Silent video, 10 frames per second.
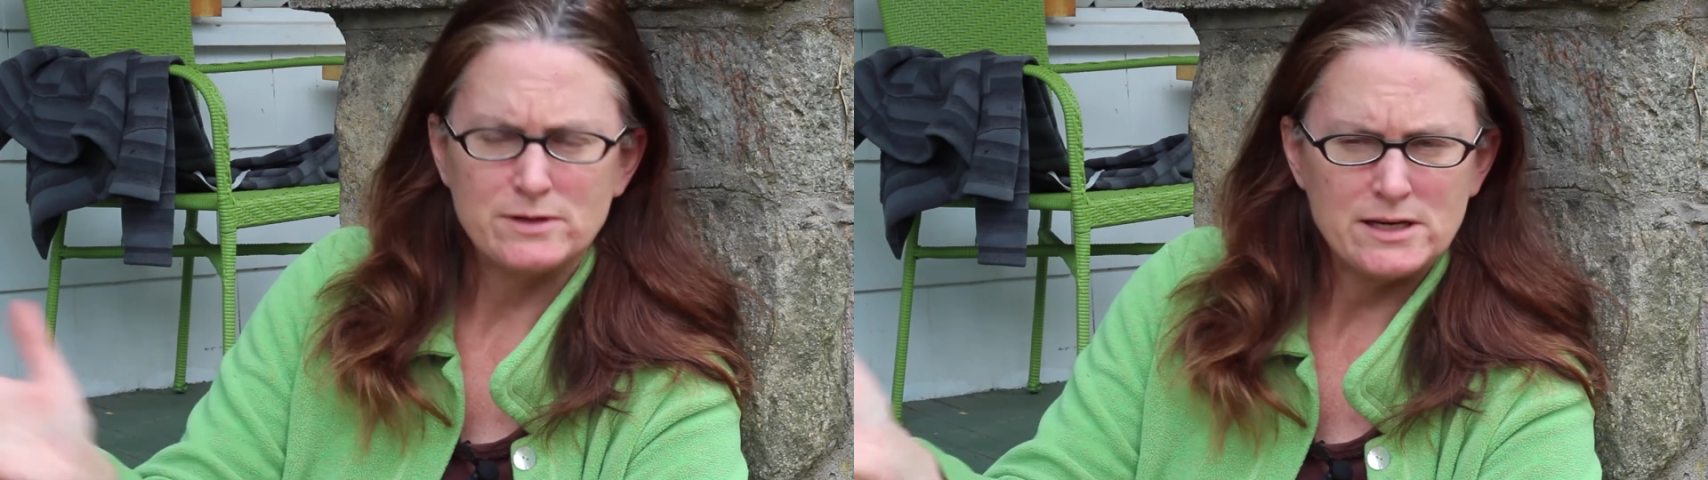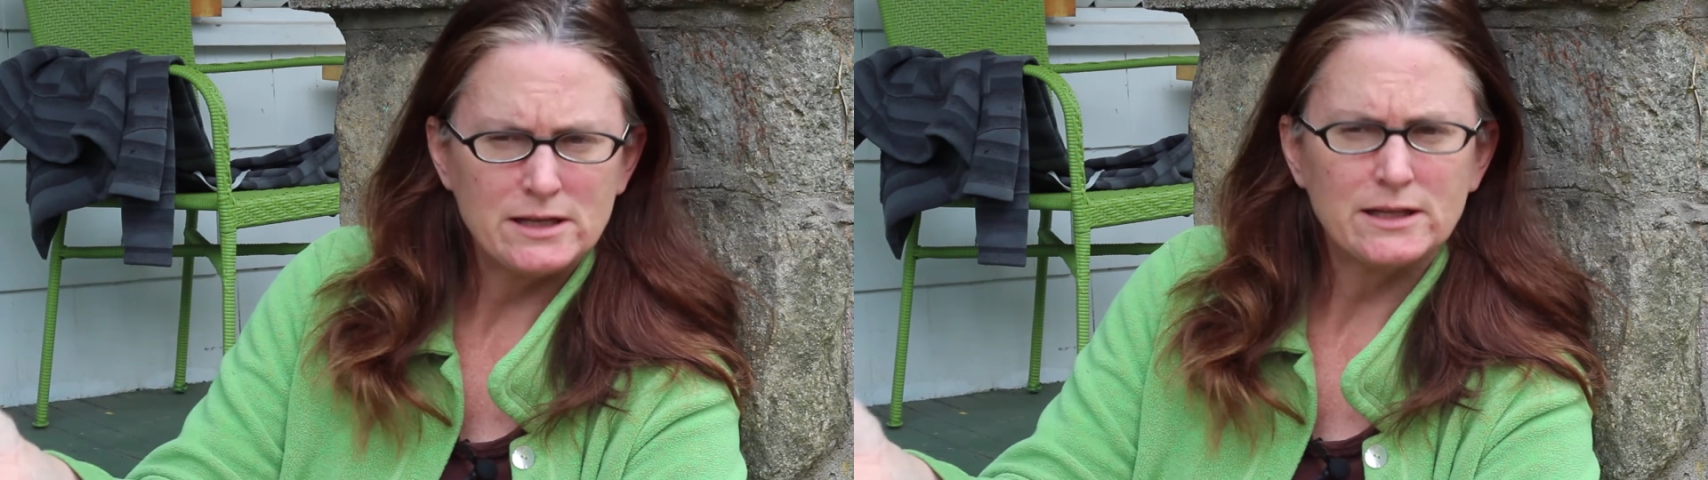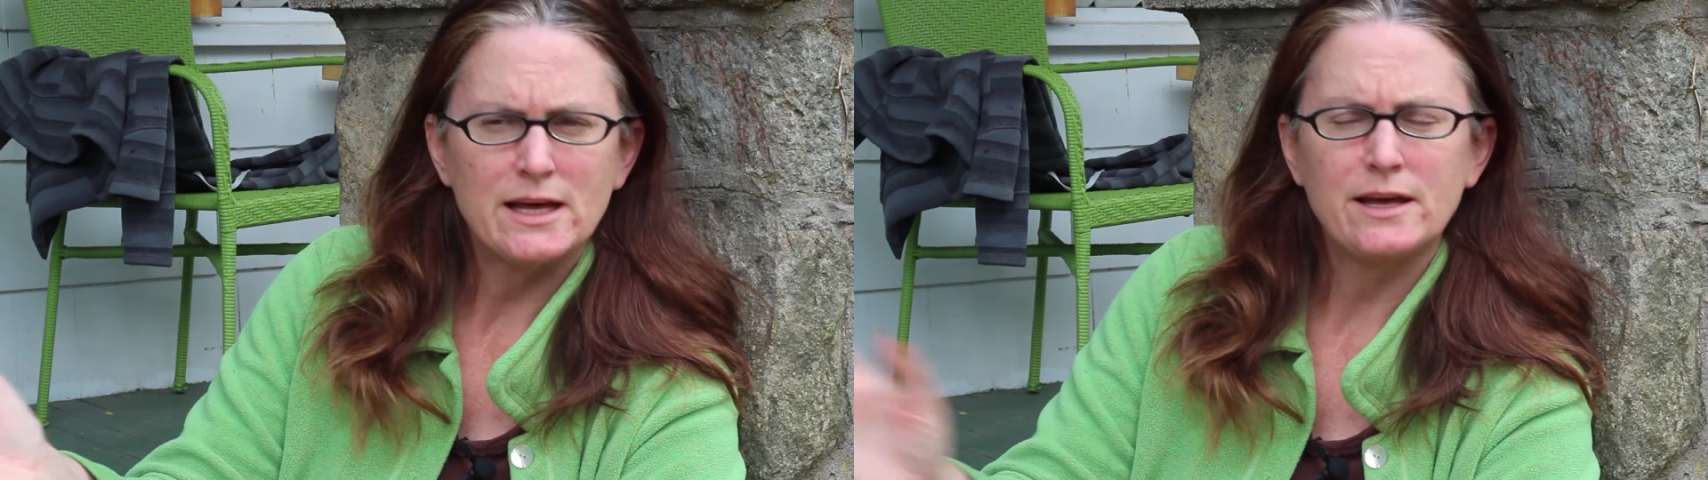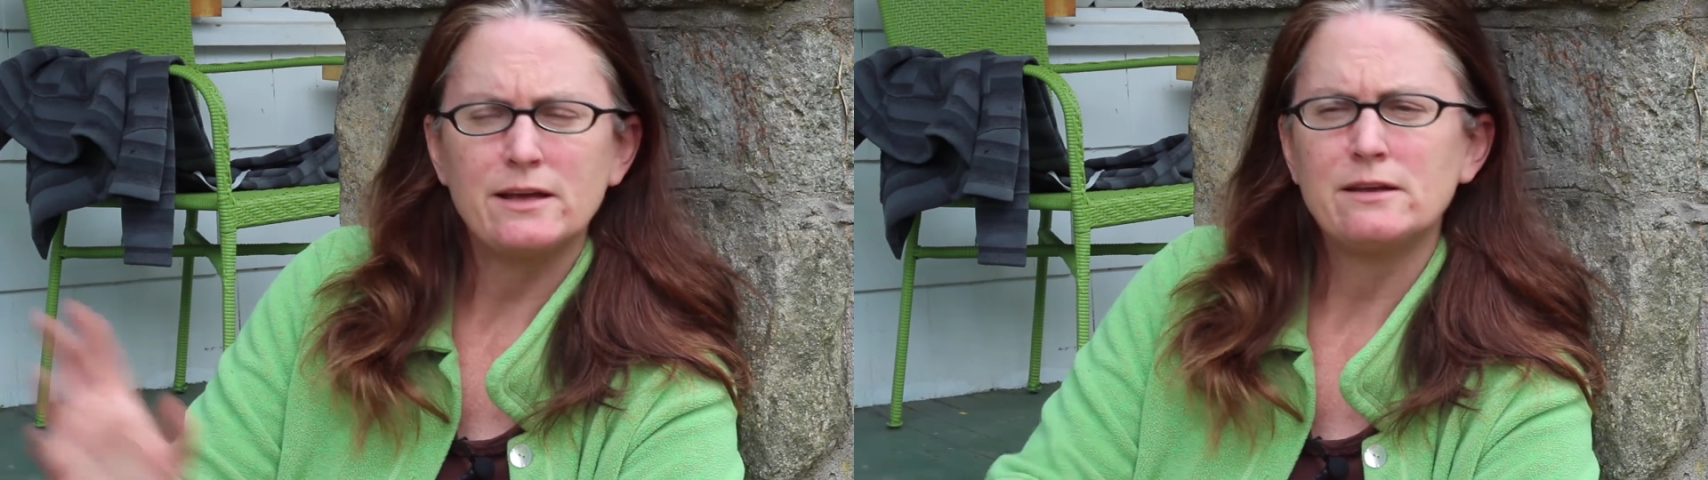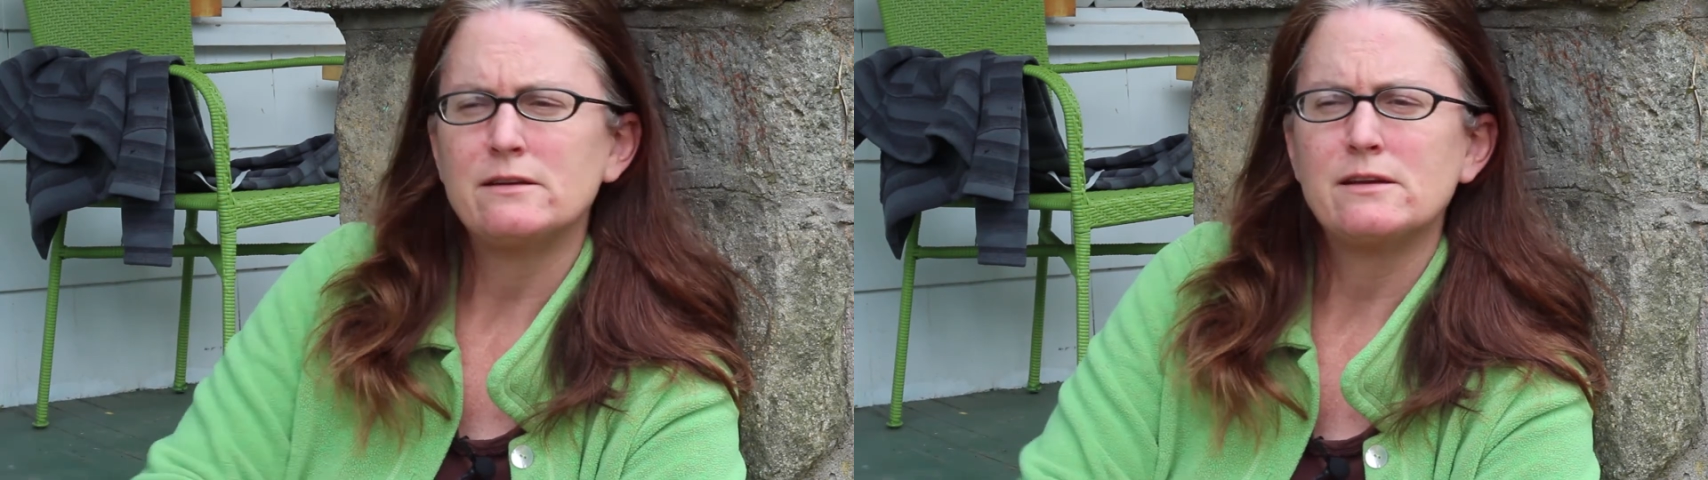a knit
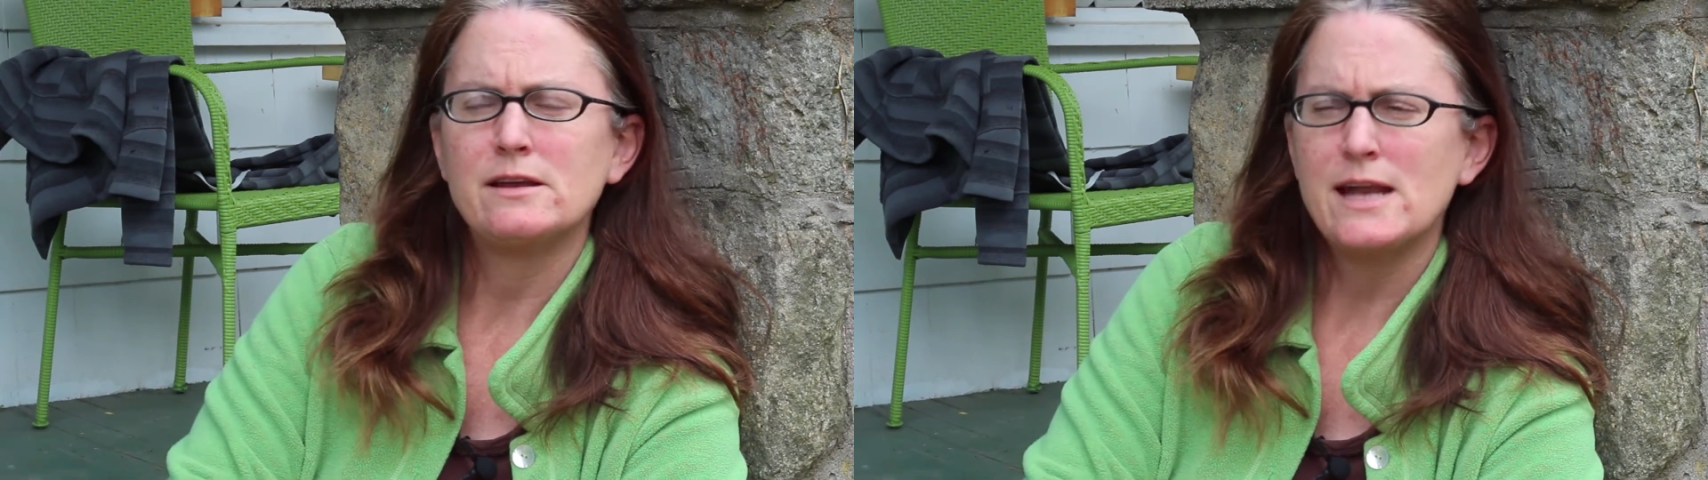line